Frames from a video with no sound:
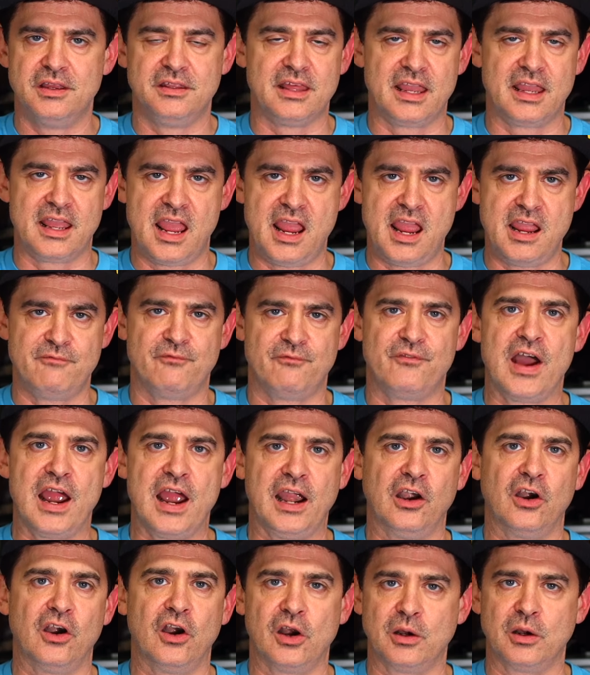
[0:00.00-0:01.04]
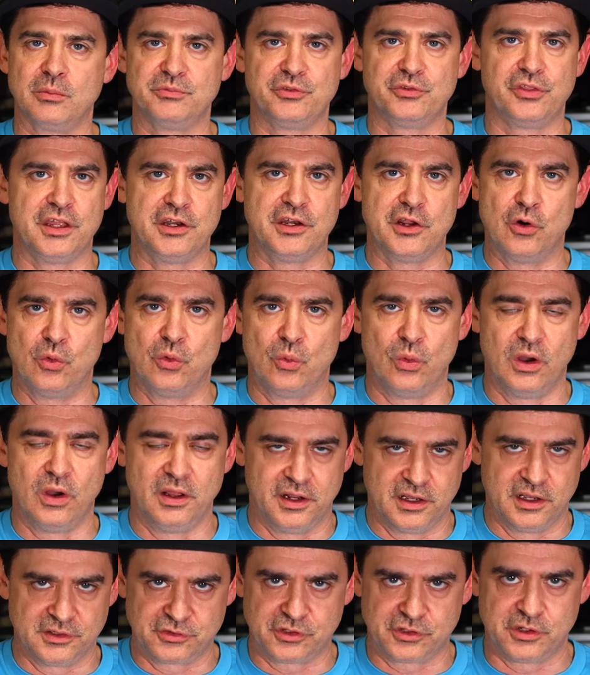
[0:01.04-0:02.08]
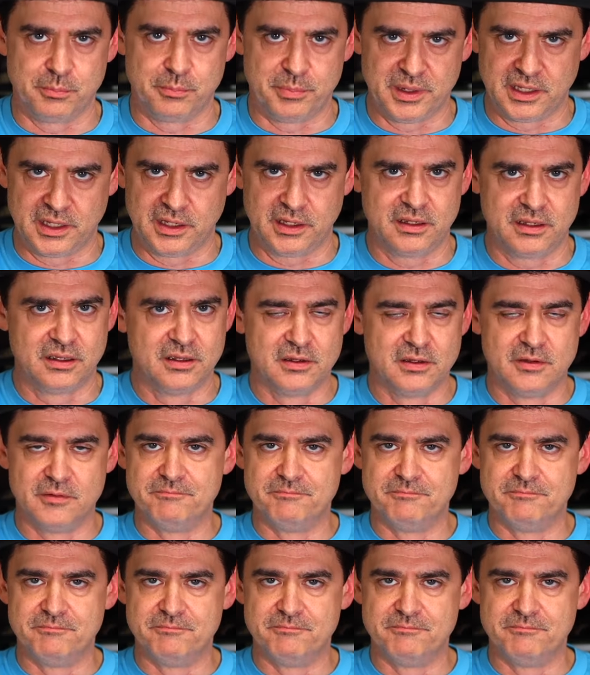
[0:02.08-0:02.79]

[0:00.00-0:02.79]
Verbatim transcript: They hate firearms. They don't want us to be,